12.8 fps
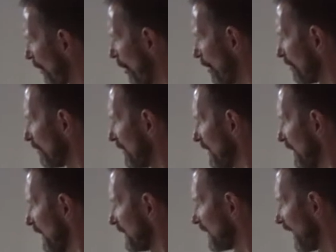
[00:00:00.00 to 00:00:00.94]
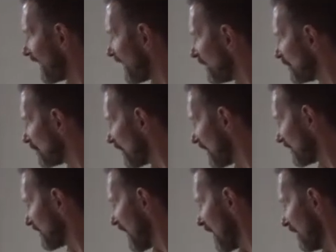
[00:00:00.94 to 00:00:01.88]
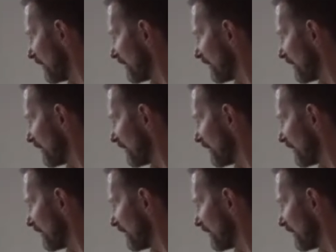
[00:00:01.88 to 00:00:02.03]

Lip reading: of, tadanjanata